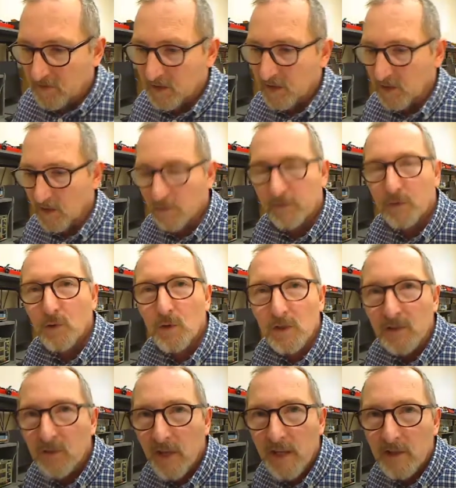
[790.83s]
you know, for all
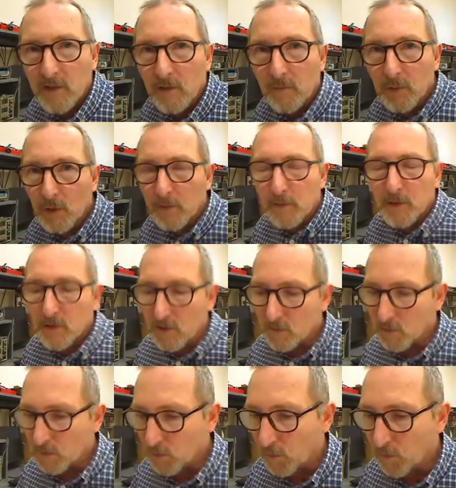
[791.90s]
intents and purposes
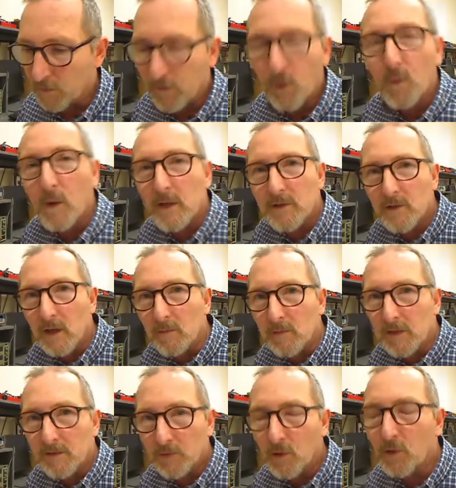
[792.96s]
was what we've always done
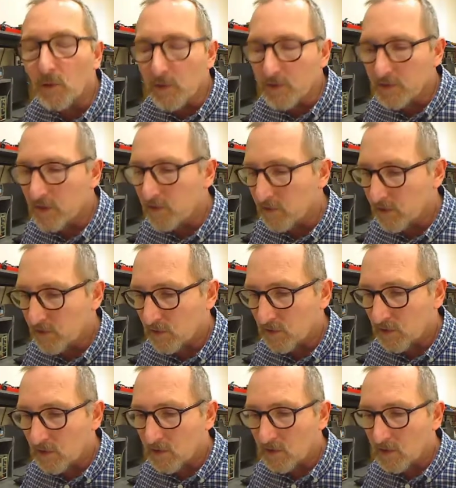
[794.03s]
before in series
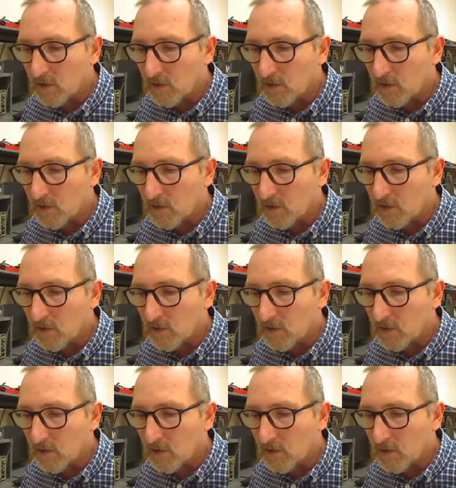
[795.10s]
circuits,